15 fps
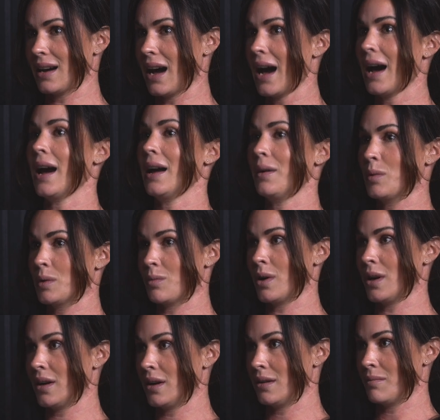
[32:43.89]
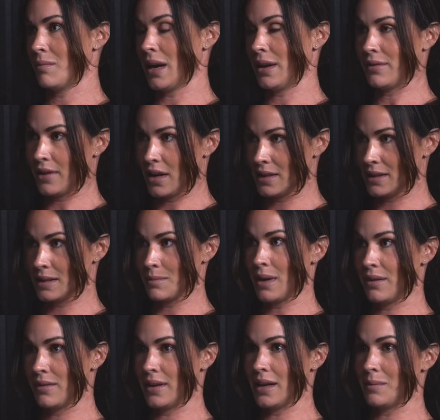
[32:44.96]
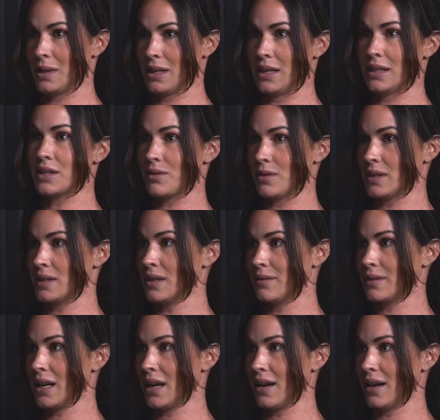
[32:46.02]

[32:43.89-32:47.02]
I would want my friends and my family to receive care.